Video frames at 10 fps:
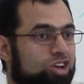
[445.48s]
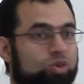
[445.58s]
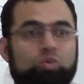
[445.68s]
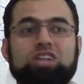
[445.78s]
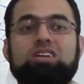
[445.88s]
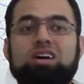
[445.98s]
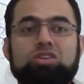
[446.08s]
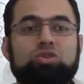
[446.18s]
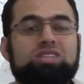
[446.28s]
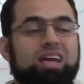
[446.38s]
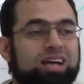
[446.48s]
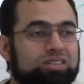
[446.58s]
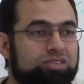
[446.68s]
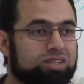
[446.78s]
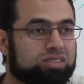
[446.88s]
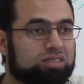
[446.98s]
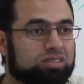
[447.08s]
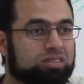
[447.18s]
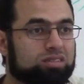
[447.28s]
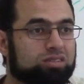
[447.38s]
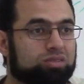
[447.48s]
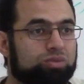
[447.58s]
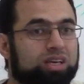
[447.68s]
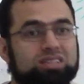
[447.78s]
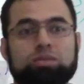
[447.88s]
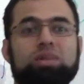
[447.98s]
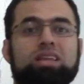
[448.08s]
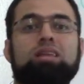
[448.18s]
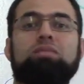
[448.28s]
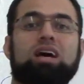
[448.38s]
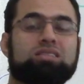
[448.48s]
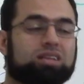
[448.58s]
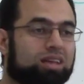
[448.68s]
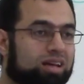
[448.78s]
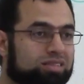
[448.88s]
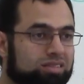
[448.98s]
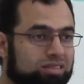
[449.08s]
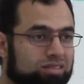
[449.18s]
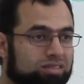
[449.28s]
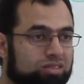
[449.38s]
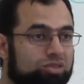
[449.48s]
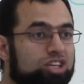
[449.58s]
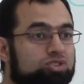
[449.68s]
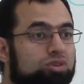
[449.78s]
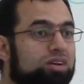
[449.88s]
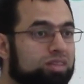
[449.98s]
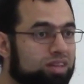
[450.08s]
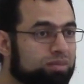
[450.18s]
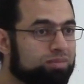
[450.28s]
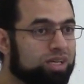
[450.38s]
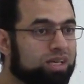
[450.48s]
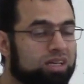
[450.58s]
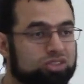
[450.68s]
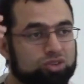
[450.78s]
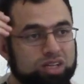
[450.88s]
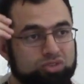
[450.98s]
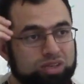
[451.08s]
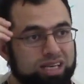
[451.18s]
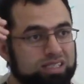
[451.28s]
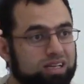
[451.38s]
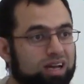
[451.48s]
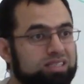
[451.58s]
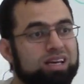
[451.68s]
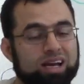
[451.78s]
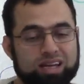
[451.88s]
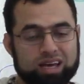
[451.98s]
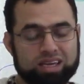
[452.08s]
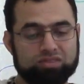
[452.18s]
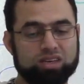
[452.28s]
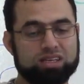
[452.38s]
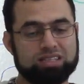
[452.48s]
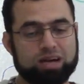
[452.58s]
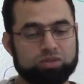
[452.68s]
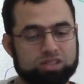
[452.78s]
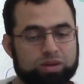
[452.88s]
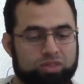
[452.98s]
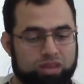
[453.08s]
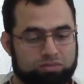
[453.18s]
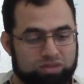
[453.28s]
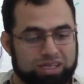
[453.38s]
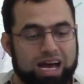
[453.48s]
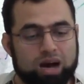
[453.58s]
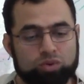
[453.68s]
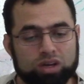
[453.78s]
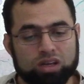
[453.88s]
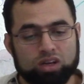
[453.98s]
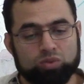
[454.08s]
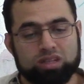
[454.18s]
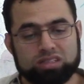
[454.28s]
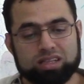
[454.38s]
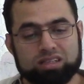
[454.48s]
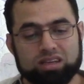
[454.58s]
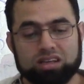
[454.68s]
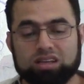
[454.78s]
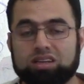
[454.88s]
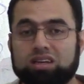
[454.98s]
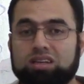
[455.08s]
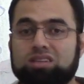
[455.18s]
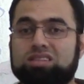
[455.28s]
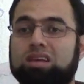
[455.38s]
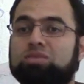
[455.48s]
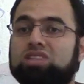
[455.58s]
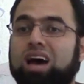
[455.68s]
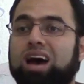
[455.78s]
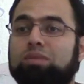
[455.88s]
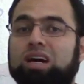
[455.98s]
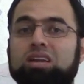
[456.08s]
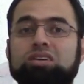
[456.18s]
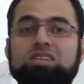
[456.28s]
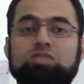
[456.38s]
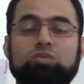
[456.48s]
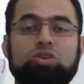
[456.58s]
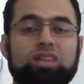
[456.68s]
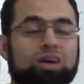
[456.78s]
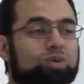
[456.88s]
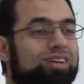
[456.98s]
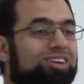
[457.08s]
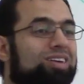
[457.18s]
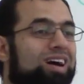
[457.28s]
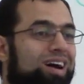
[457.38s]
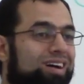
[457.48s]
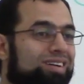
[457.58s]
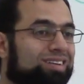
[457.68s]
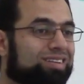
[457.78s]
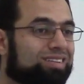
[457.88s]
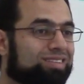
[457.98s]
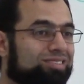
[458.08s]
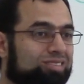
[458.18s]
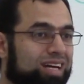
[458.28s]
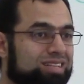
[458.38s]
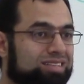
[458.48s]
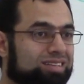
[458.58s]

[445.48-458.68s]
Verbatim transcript: What are those categories? We explained in last class. You need to learn them so that you get an idea and I gave you examples about them. Now, we said some Sahaba learnt more than one qira'ah, right?